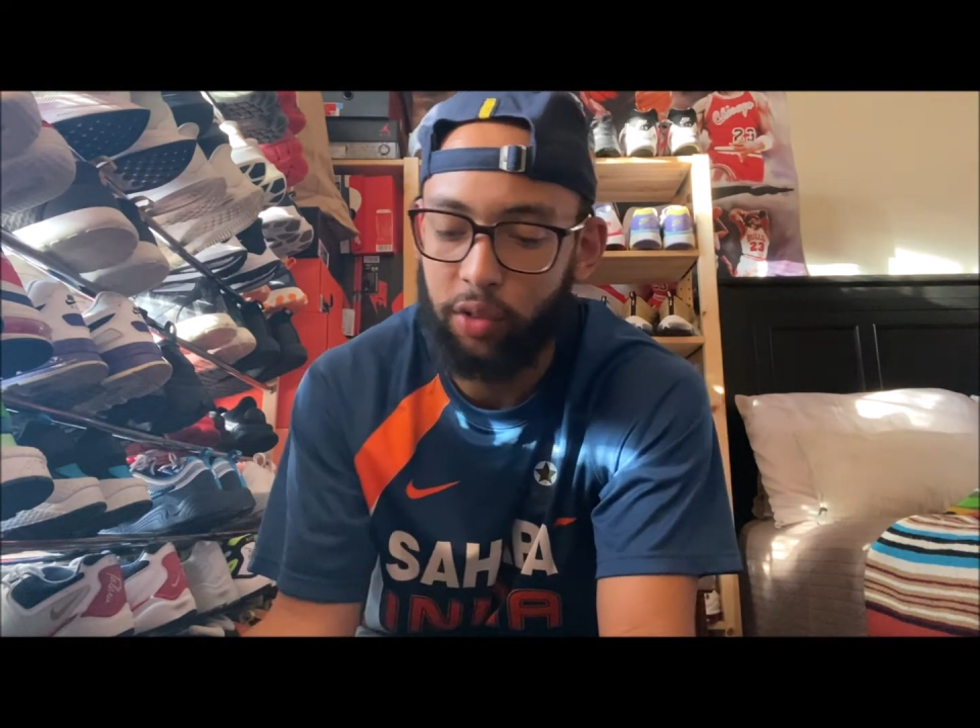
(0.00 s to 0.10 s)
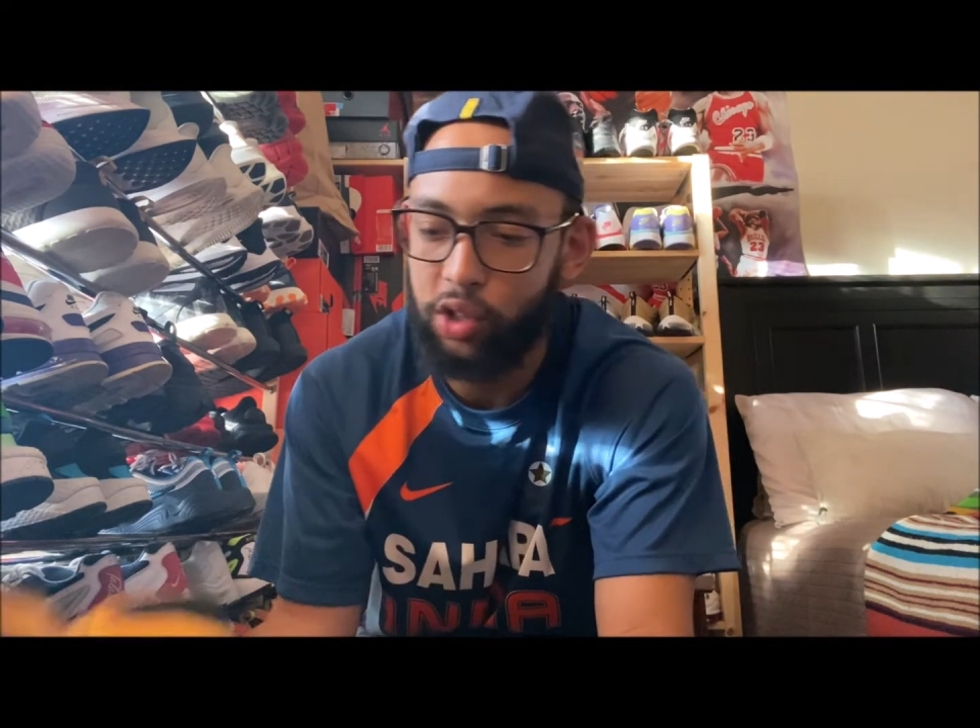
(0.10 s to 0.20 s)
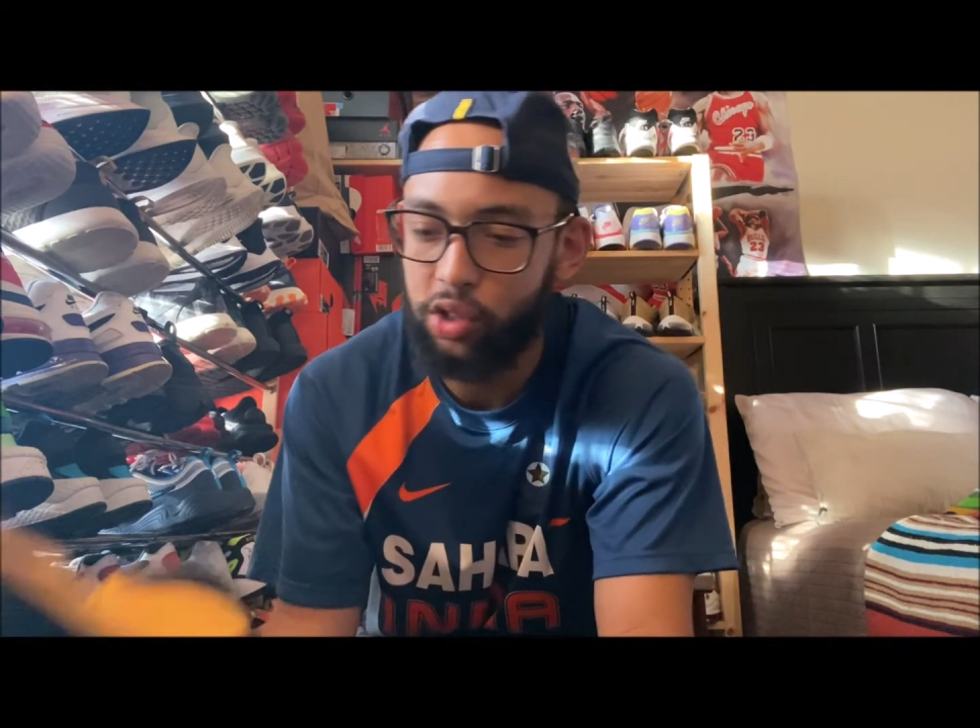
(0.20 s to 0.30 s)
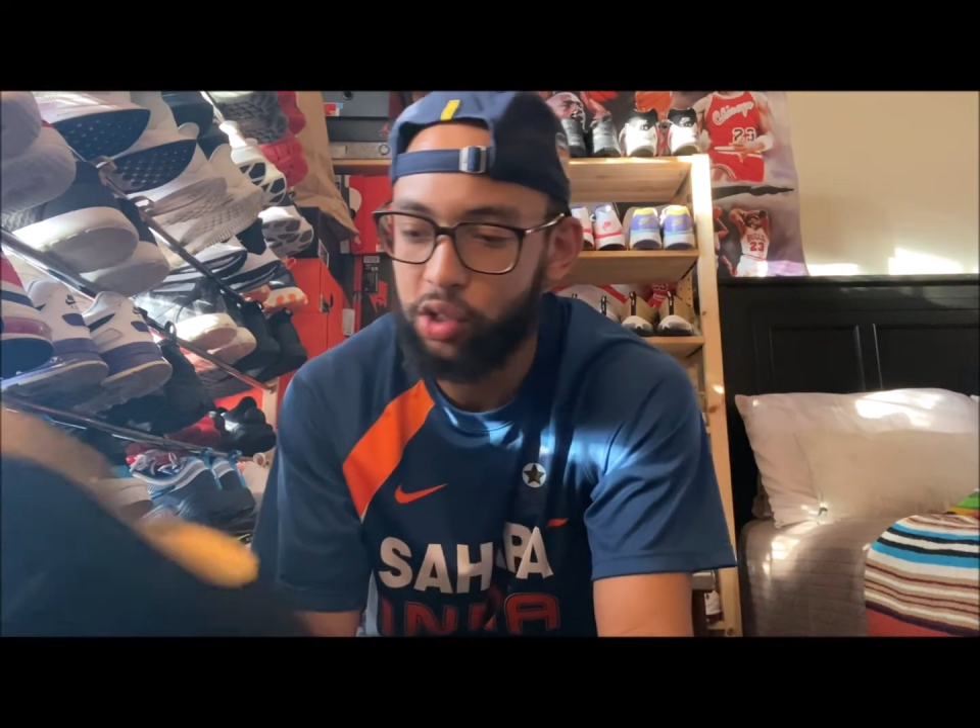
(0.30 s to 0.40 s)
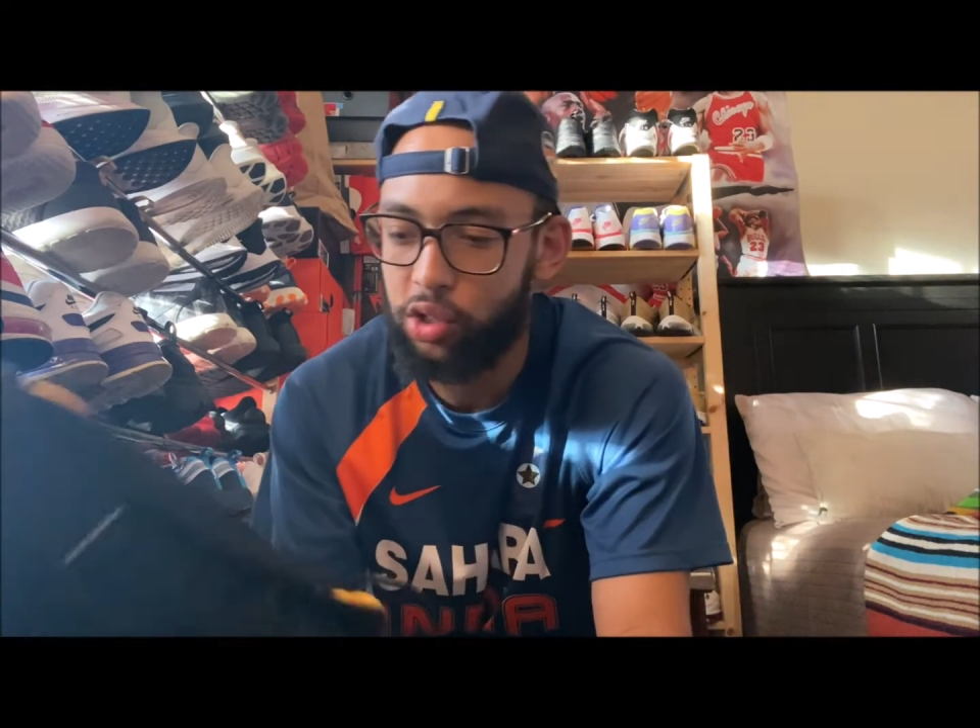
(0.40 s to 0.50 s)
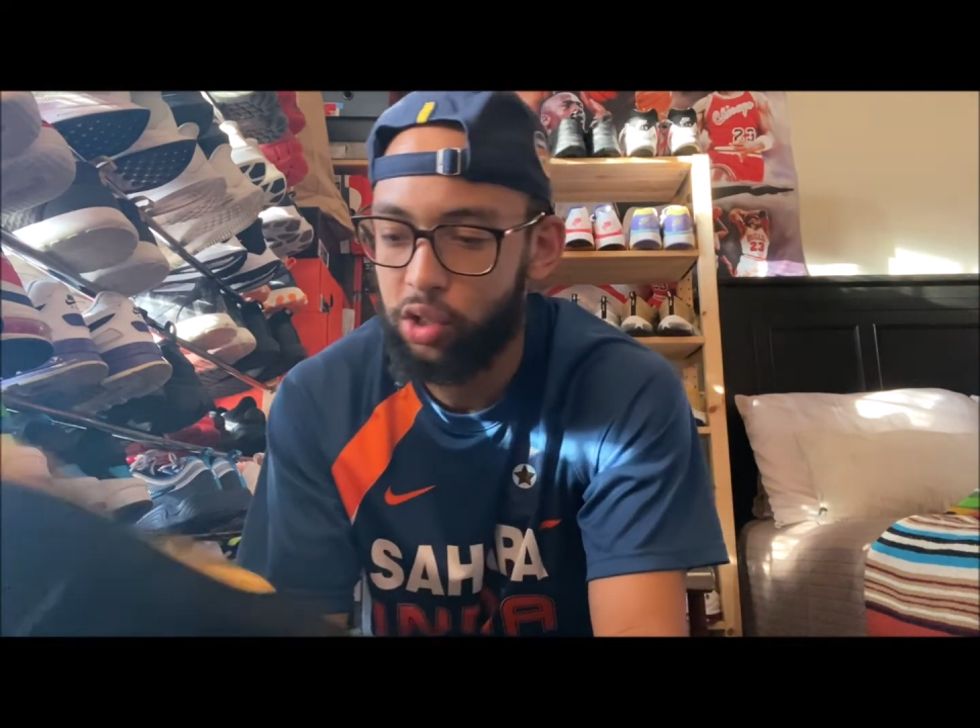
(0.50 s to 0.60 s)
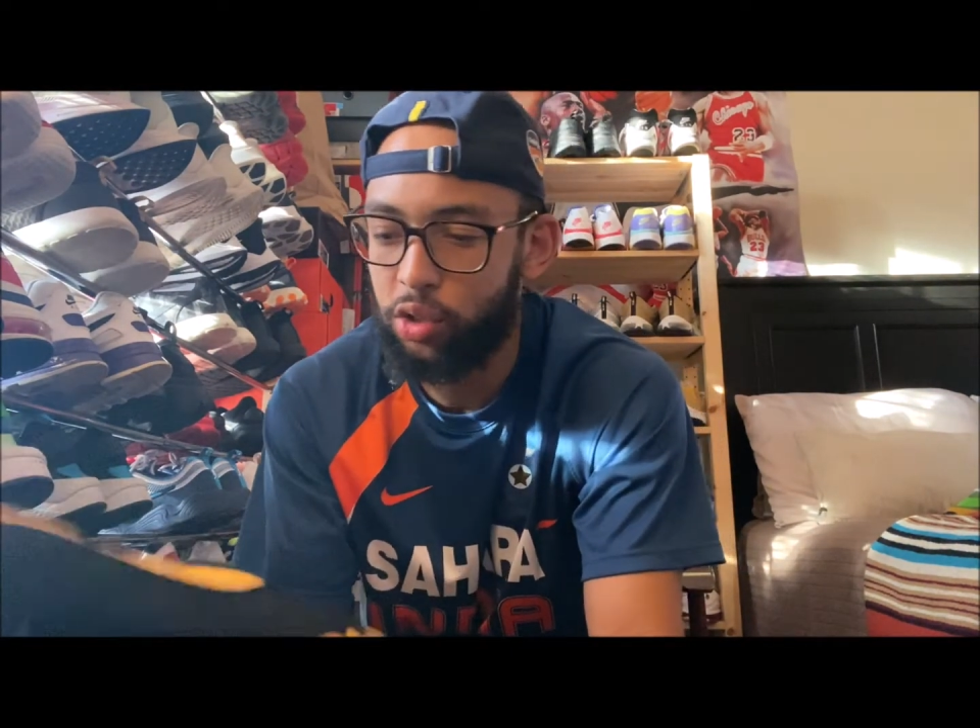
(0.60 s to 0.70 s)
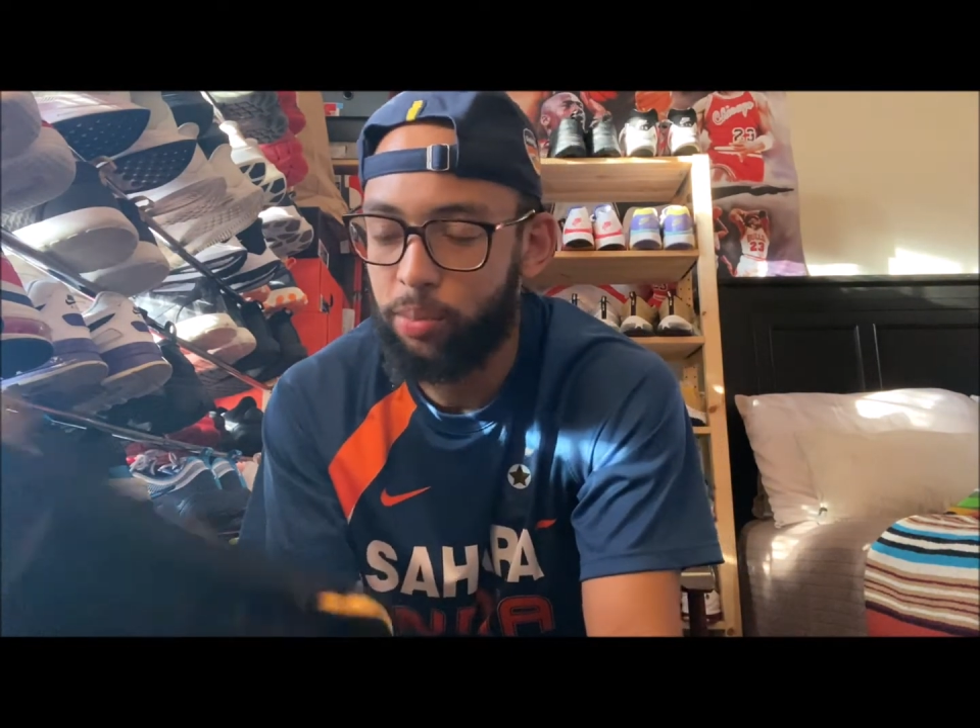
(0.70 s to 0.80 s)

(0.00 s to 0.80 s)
recent shoe,